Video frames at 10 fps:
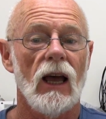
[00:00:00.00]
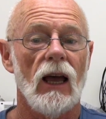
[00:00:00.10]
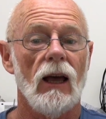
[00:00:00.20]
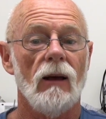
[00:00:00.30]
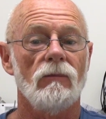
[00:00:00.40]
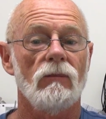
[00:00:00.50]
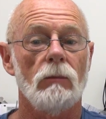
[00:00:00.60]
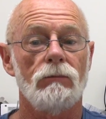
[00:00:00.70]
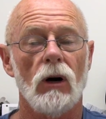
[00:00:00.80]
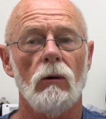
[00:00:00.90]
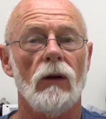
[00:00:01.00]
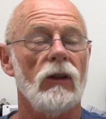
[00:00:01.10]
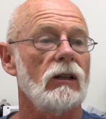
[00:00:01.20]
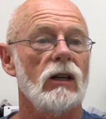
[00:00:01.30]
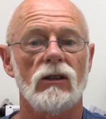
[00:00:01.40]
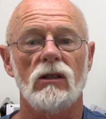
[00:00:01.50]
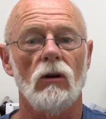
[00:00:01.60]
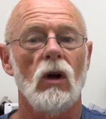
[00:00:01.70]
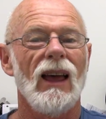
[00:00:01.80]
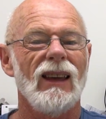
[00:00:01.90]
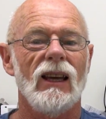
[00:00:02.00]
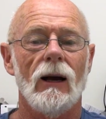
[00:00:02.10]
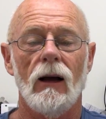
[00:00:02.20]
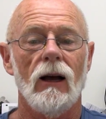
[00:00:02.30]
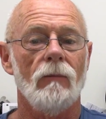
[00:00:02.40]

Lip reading: The Pro, I think, does. So, yeah,